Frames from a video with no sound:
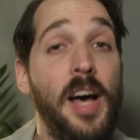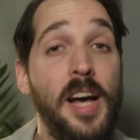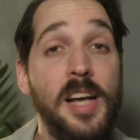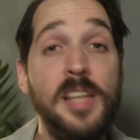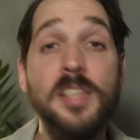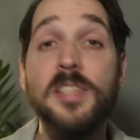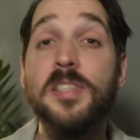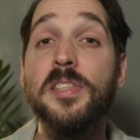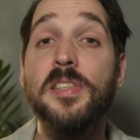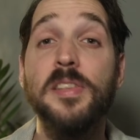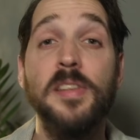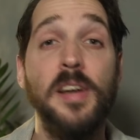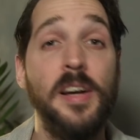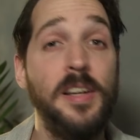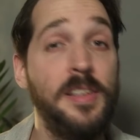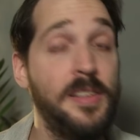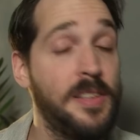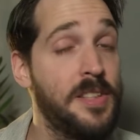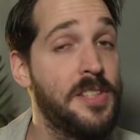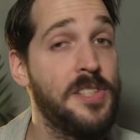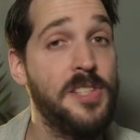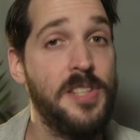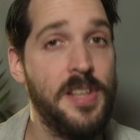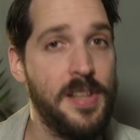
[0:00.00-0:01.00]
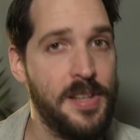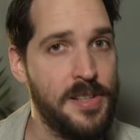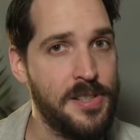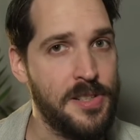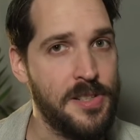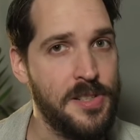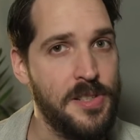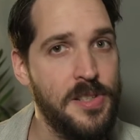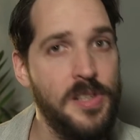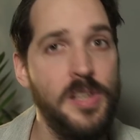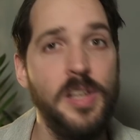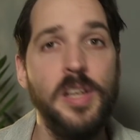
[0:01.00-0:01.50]
As title
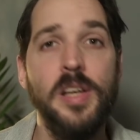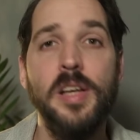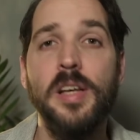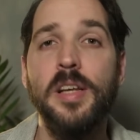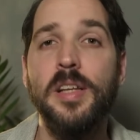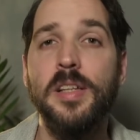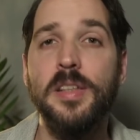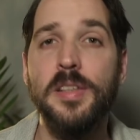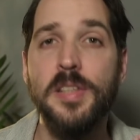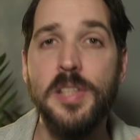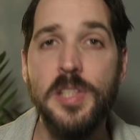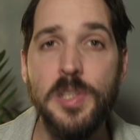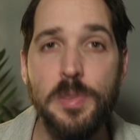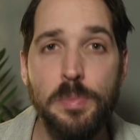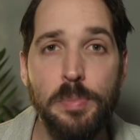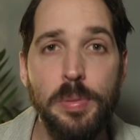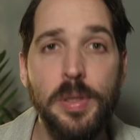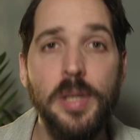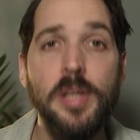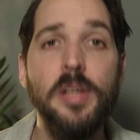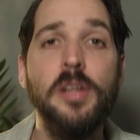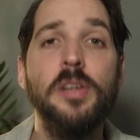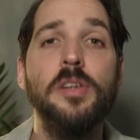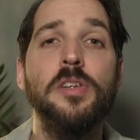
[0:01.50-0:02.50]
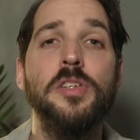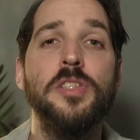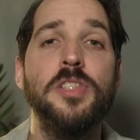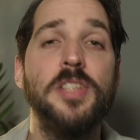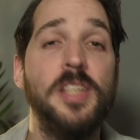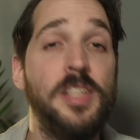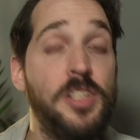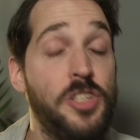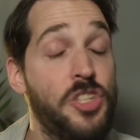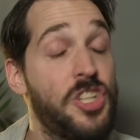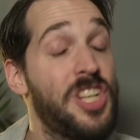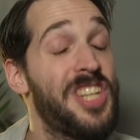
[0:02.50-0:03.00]
says, the speakers
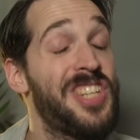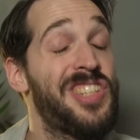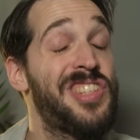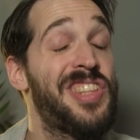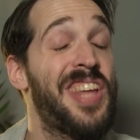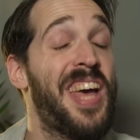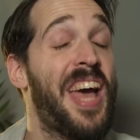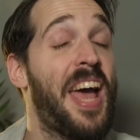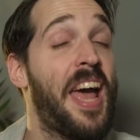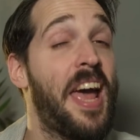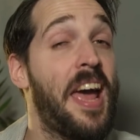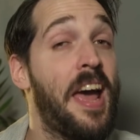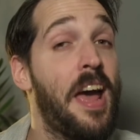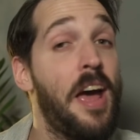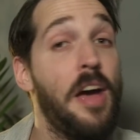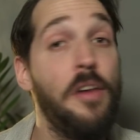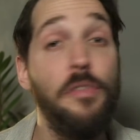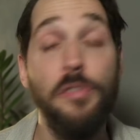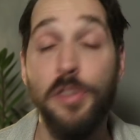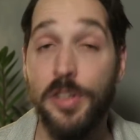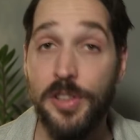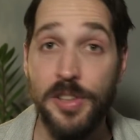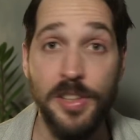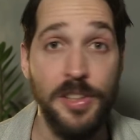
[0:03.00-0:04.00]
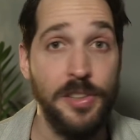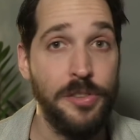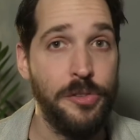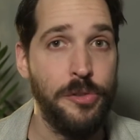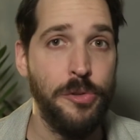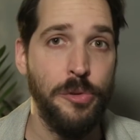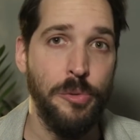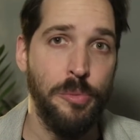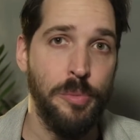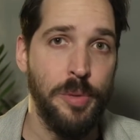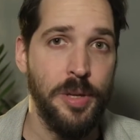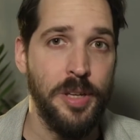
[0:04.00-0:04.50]
that changed everything
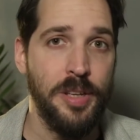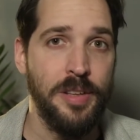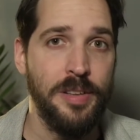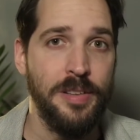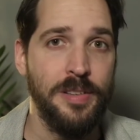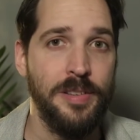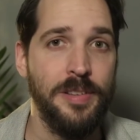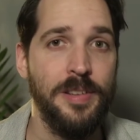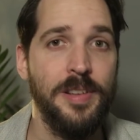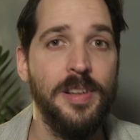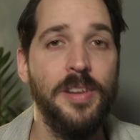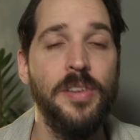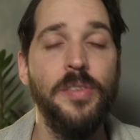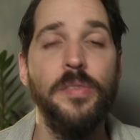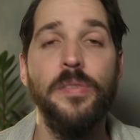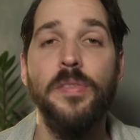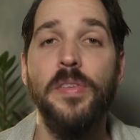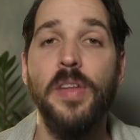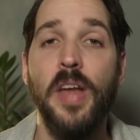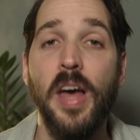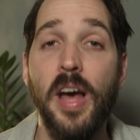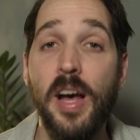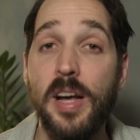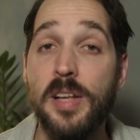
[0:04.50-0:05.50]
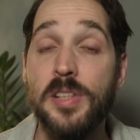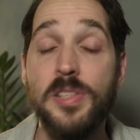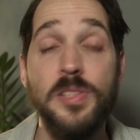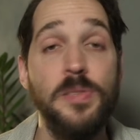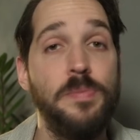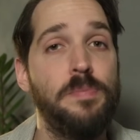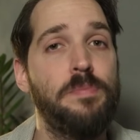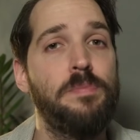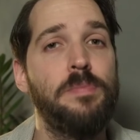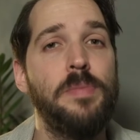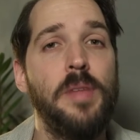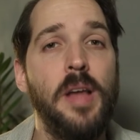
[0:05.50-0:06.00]
to me.
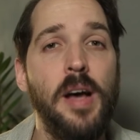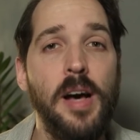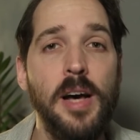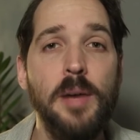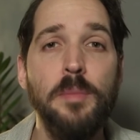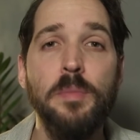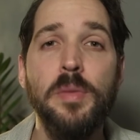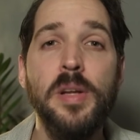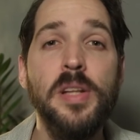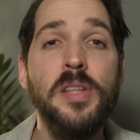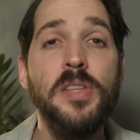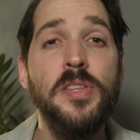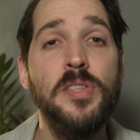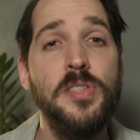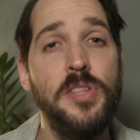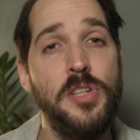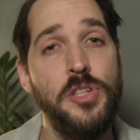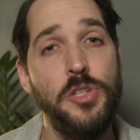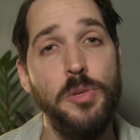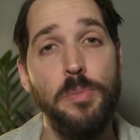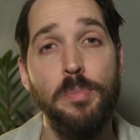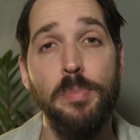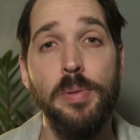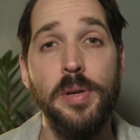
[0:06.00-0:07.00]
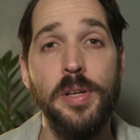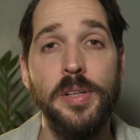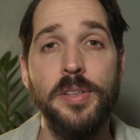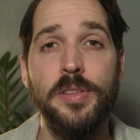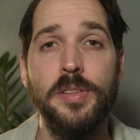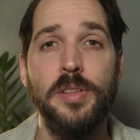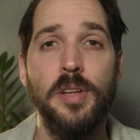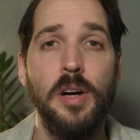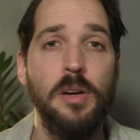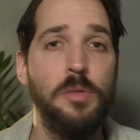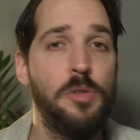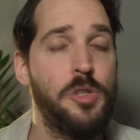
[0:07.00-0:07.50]
As I'm not such a big
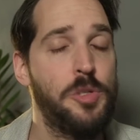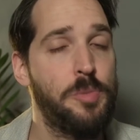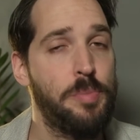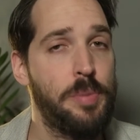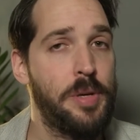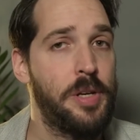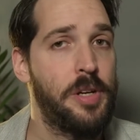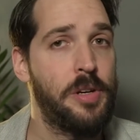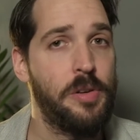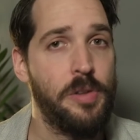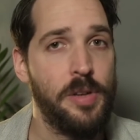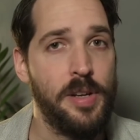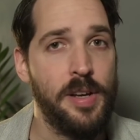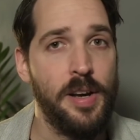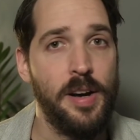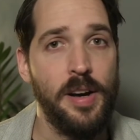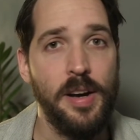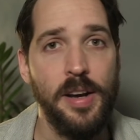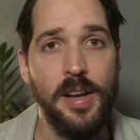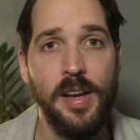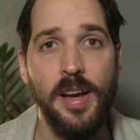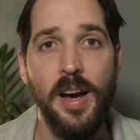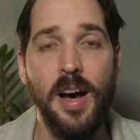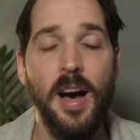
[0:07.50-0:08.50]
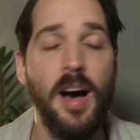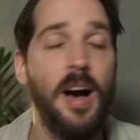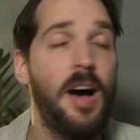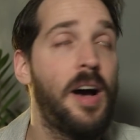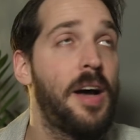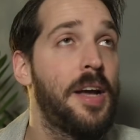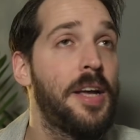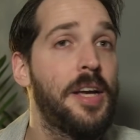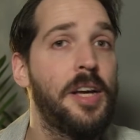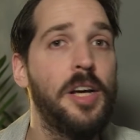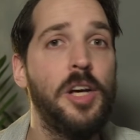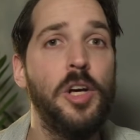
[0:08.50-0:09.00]
tower speaker guy,
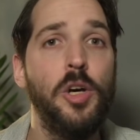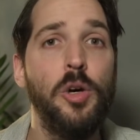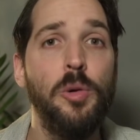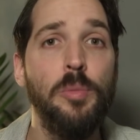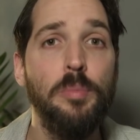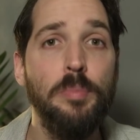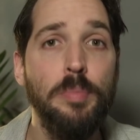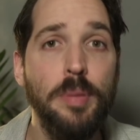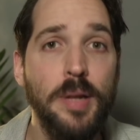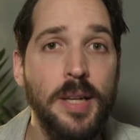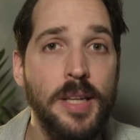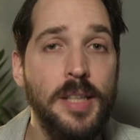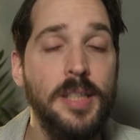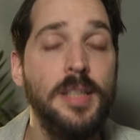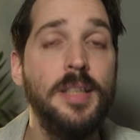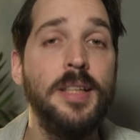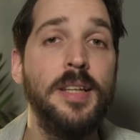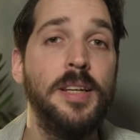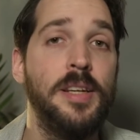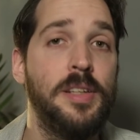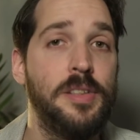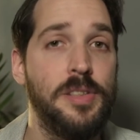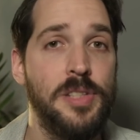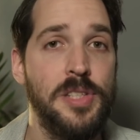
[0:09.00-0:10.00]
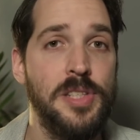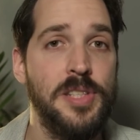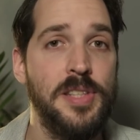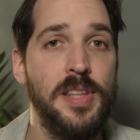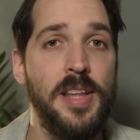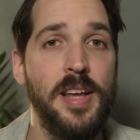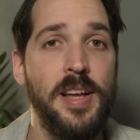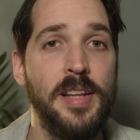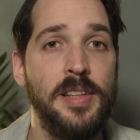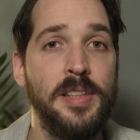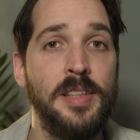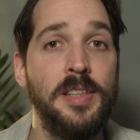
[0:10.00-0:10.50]
I completely
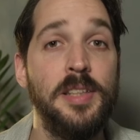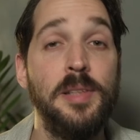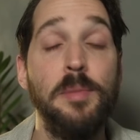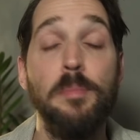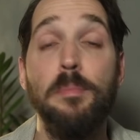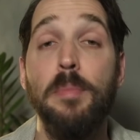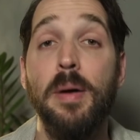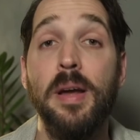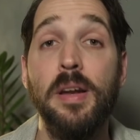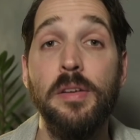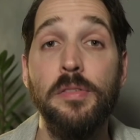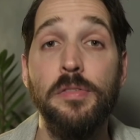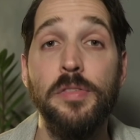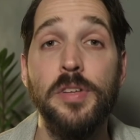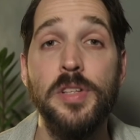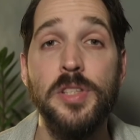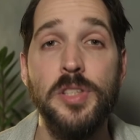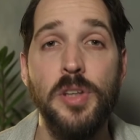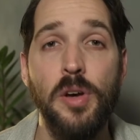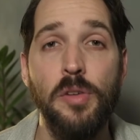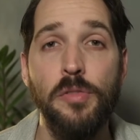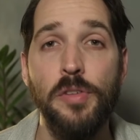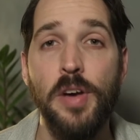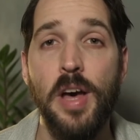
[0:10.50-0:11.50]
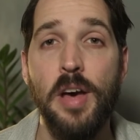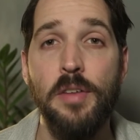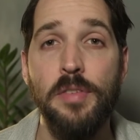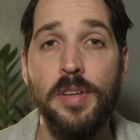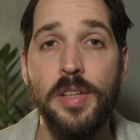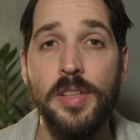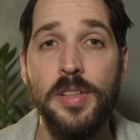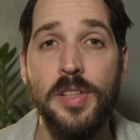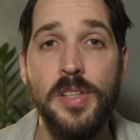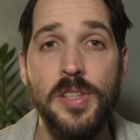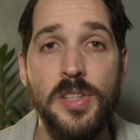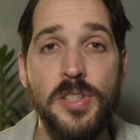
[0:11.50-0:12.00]
understand the benefits of
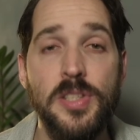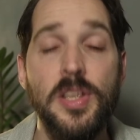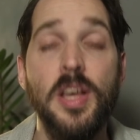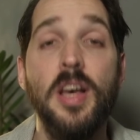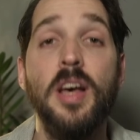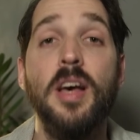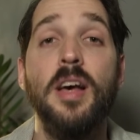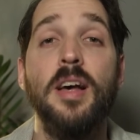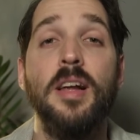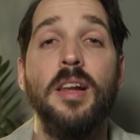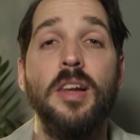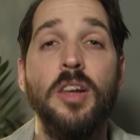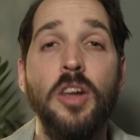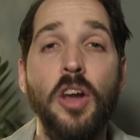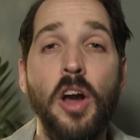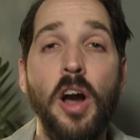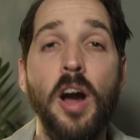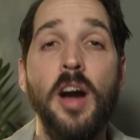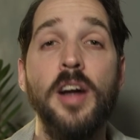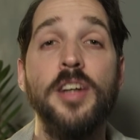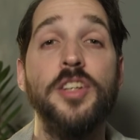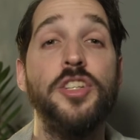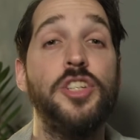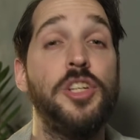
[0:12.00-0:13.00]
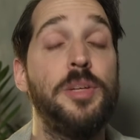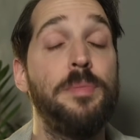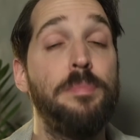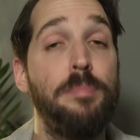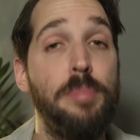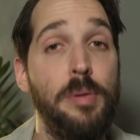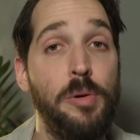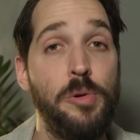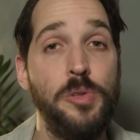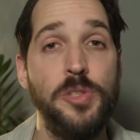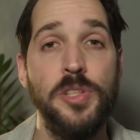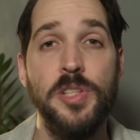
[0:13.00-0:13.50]
having these large
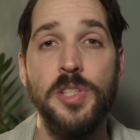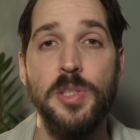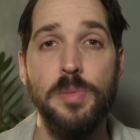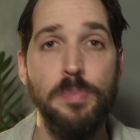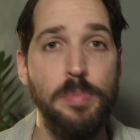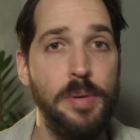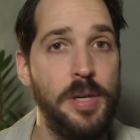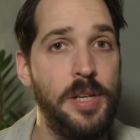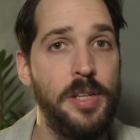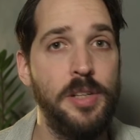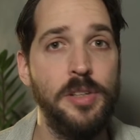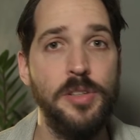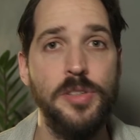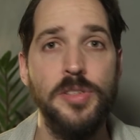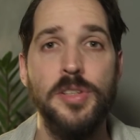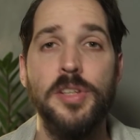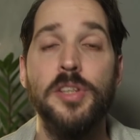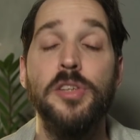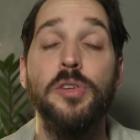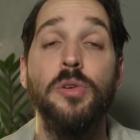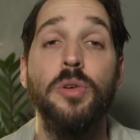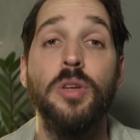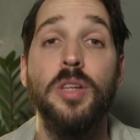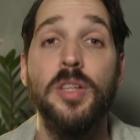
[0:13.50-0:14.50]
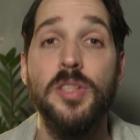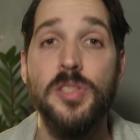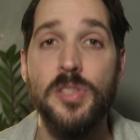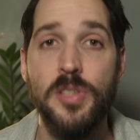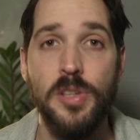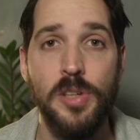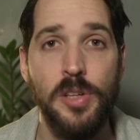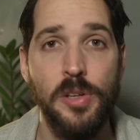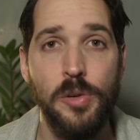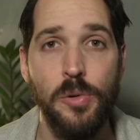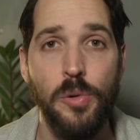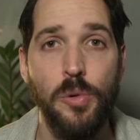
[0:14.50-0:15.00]
imposing speakers in your
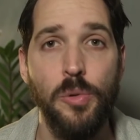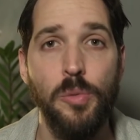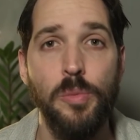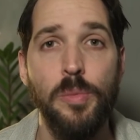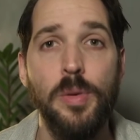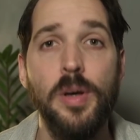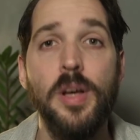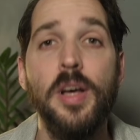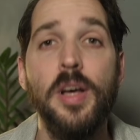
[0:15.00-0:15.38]
listening room,